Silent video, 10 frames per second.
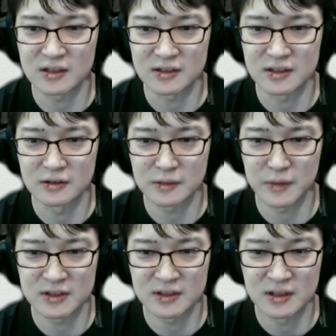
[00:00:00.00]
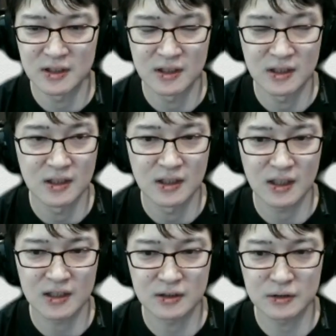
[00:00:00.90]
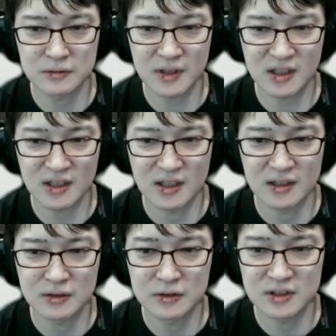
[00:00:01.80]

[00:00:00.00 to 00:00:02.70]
divide the cluster of the article in